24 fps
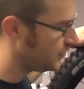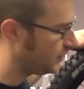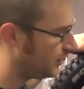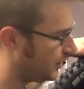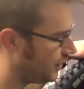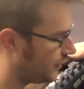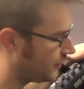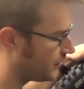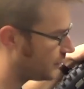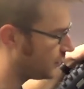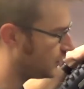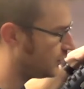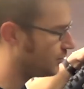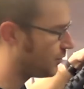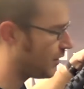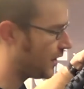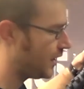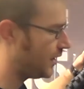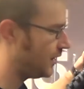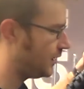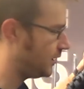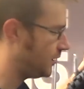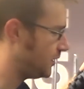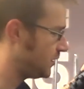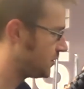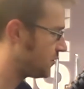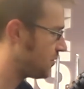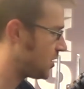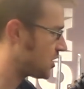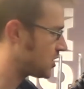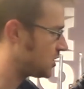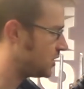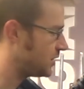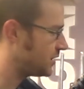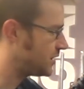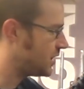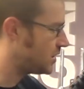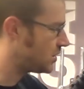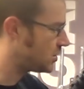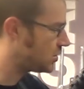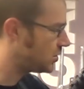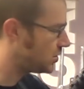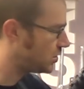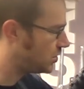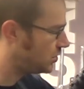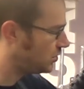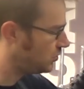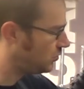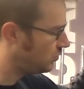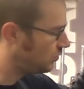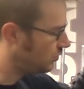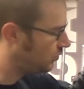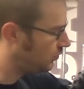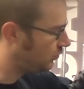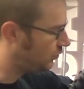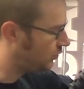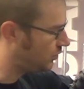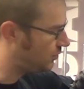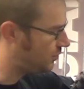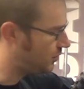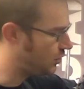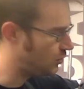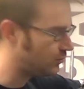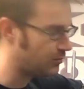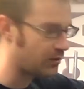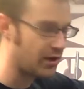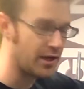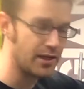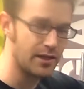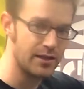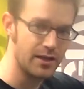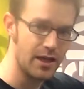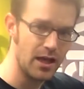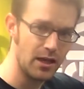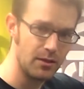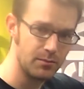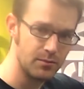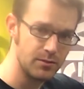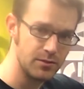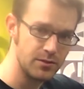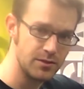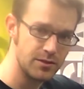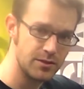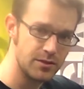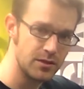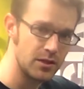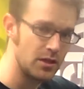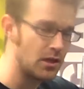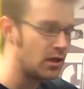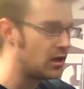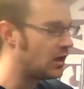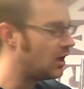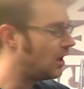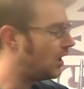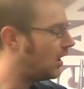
you need to pay special attention to would be your brake calipers.